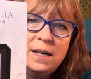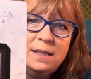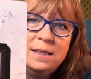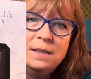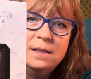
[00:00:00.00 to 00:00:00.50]
I
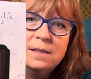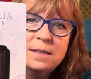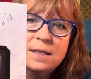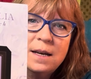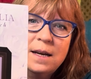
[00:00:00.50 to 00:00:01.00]
did this
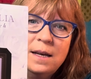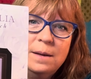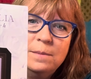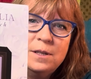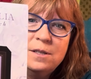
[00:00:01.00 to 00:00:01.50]

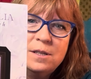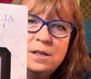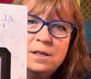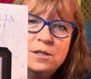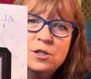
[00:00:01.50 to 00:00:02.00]
time, you see
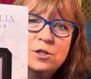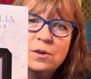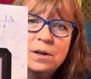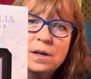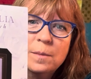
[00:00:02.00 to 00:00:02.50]
this
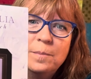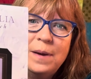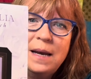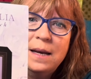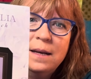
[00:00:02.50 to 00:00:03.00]
dark
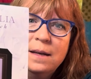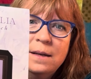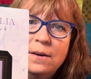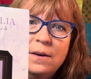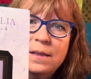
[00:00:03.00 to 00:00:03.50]

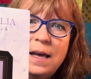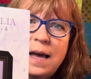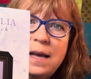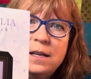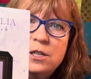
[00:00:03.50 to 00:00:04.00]
band on the
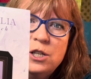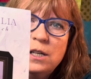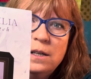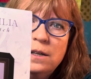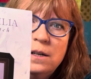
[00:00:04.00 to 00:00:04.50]
edge
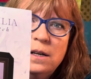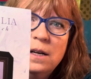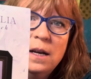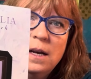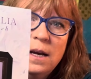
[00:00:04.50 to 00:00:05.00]
here?
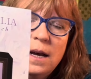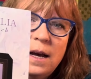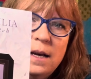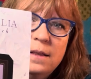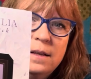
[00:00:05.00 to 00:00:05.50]

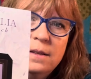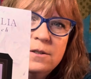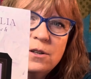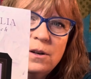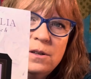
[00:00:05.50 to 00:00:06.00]
And then
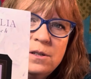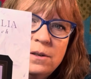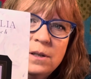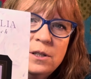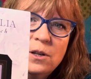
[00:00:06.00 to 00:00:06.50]
there's
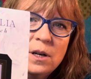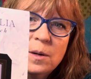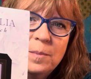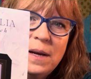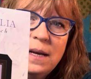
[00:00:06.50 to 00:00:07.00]
also a
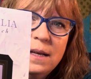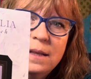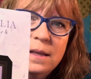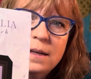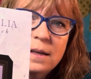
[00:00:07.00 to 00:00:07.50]
dark
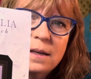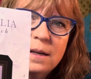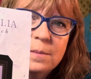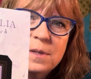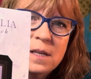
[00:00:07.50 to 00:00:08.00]
band that
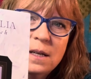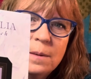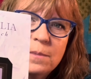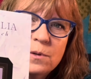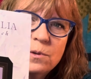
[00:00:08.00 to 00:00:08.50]
comes in
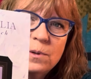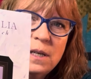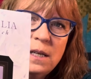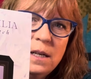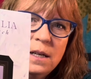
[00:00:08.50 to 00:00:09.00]
up through
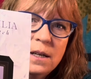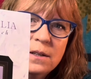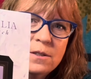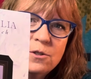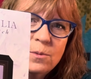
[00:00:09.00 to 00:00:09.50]
here.
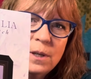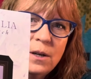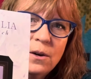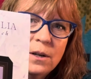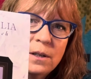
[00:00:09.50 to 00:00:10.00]
This is really
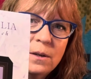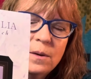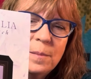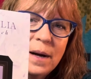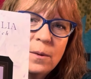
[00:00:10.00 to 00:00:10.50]
hard
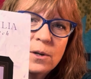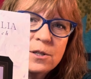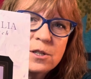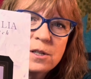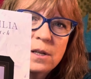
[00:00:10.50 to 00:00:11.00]
going
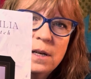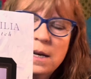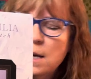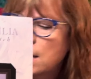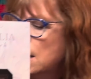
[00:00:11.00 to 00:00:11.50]
backwards.
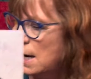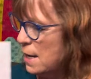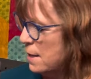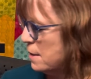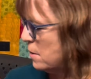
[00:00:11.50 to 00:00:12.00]

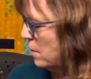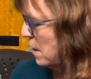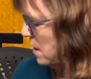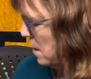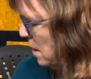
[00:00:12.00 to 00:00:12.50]
And that's what
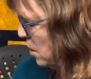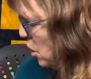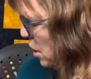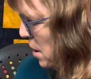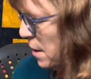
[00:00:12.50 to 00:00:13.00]
I
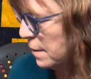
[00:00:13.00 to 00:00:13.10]
stitched.